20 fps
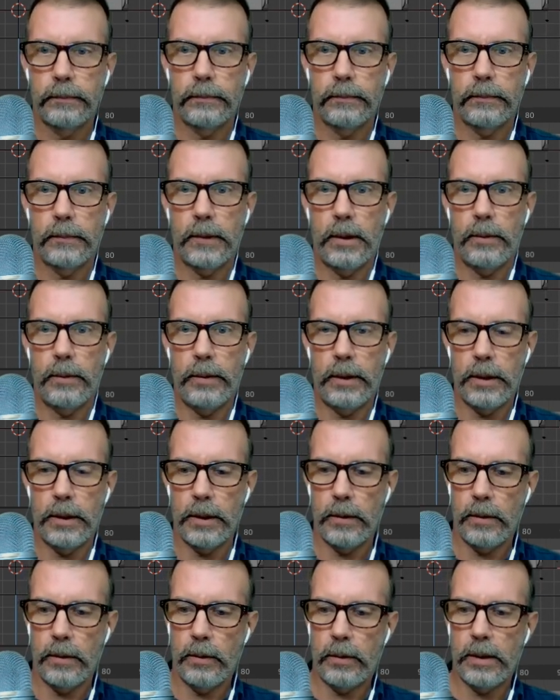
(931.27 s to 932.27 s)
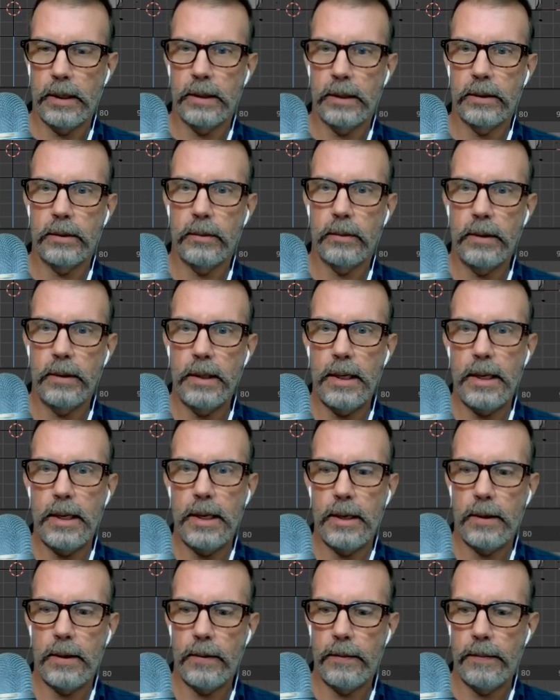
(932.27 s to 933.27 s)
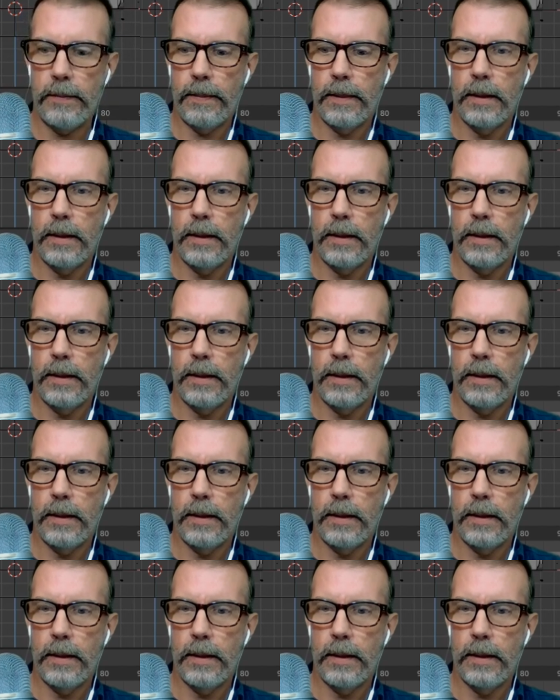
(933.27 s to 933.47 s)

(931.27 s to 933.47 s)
There we go. Okay, so now